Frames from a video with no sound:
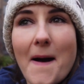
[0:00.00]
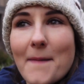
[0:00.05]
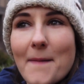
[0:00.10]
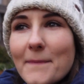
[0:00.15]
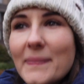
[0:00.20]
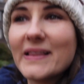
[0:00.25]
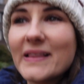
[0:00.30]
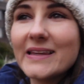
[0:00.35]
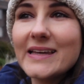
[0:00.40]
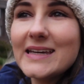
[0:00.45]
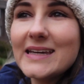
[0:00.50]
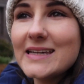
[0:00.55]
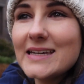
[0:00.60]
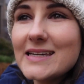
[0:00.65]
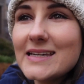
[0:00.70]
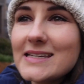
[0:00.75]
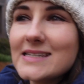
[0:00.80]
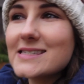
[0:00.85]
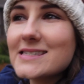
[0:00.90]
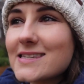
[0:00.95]

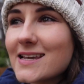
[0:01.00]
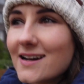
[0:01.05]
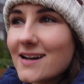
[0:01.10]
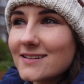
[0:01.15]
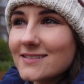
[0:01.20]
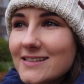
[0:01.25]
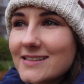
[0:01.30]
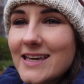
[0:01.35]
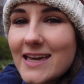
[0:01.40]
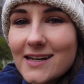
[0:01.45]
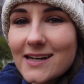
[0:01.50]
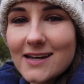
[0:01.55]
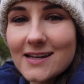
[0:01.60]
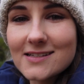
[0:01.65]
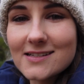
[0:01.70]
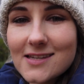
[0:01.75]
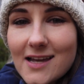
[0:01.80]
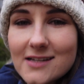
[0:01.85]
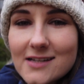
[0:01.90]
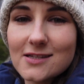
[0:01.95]
please get
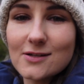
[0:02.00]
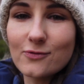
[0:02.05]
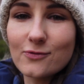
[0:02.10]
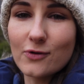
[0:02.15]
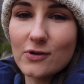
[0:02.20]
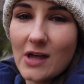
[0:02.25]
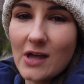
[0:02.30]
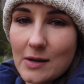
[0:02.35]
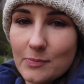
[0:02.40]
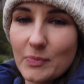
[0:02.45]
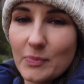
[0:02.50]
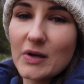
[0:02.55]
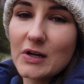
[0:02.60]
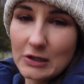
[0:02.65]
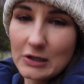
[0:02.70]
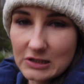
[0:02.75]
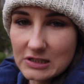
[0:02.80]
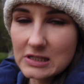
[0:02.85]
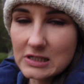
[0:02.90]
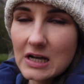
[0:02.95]
excited for that,
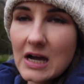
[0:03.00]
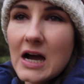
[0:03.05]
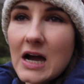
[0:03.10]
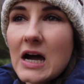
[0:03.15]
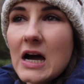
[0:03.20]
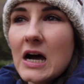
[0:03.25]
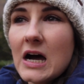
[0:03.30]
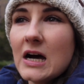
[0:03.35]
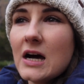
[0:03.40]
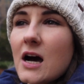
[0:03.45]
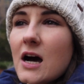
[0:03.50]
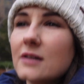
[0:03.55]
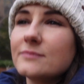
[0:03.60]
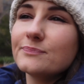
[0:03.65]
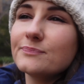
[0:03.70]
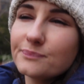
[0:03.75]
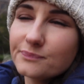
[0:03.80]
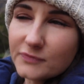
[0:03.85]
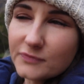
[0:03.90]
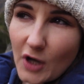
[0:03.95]
because
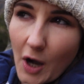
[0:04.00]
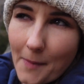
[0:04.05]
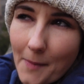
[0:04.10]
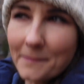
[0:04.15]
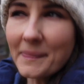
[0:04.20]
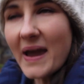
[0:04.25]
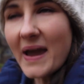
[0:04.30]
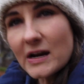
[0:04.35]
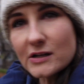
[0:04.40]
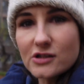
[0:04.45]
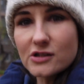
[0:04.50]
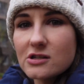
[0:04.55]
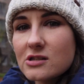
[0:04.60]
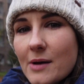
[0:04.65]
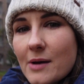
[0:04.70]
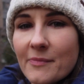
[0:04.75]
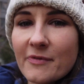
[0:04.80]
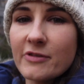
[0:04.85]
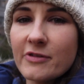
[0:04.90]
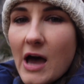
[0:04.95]
compared to
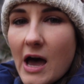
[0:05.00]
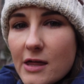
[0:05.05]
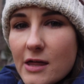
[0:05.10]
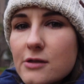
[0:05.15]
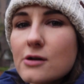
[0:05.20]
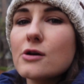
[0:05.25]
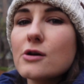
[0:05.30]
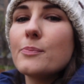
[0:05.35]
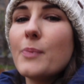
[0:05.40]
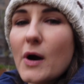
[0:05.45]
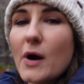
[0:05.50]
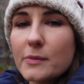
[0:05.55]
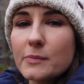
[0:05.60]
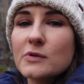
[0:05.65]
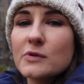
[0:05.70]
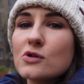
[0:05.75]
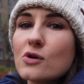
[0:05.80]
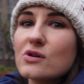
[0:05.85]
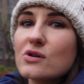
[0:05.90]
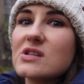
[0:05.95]
some of the other
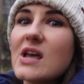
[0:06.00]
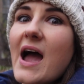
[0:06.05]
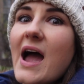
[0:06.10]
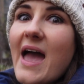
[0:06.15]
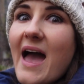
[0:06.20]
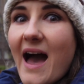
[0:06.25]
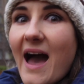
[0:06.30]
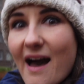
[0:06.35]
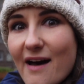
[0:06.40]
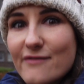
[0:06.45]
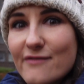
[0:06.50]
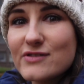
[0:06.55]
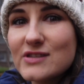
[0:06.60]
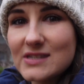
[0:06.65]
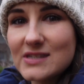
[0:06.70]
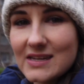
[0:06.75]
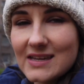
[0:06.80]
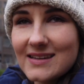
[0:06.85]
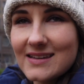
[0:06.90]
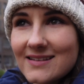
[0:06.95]
apartment tours I have
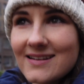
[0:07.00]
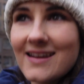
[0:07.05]
seen